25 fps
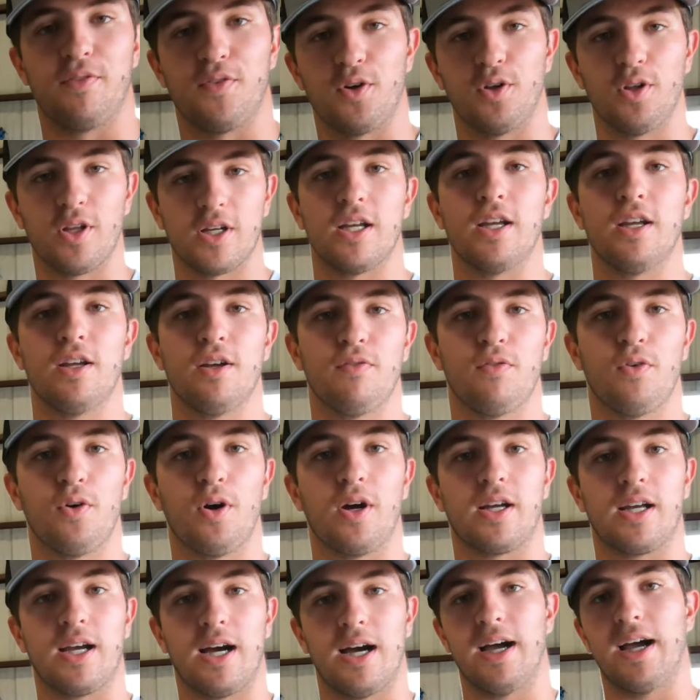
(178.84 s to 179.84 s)
if you're looking
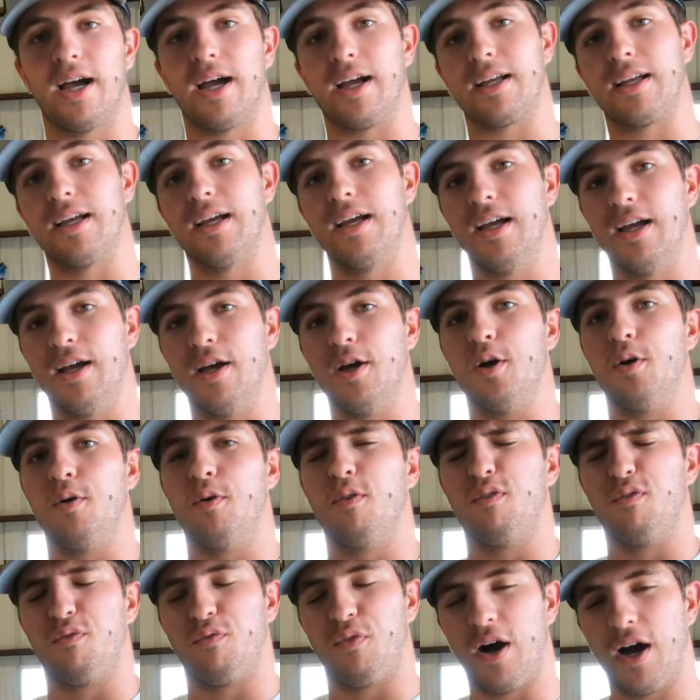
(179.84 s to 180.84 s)
for a kayak,
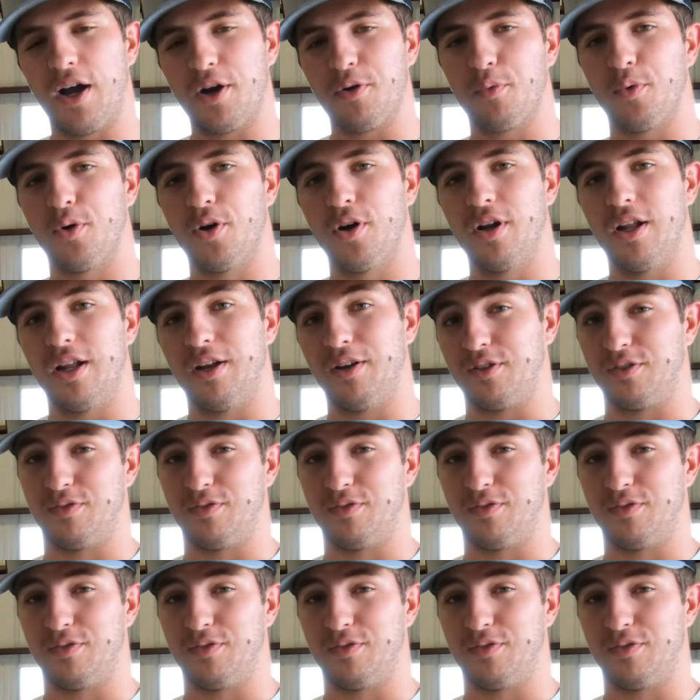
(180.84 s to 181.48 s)
find one, and